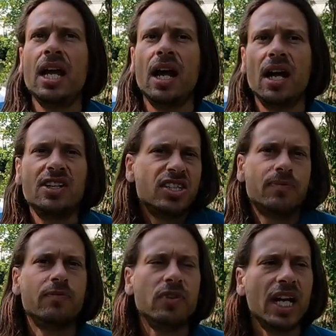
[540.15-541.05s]

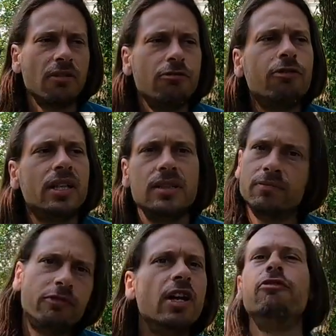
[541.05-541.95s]
fun
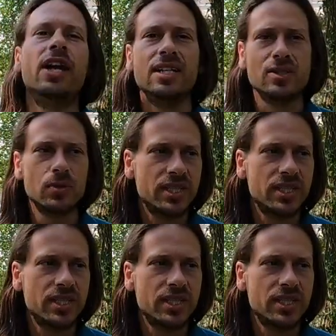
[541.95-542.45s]
phase, we'll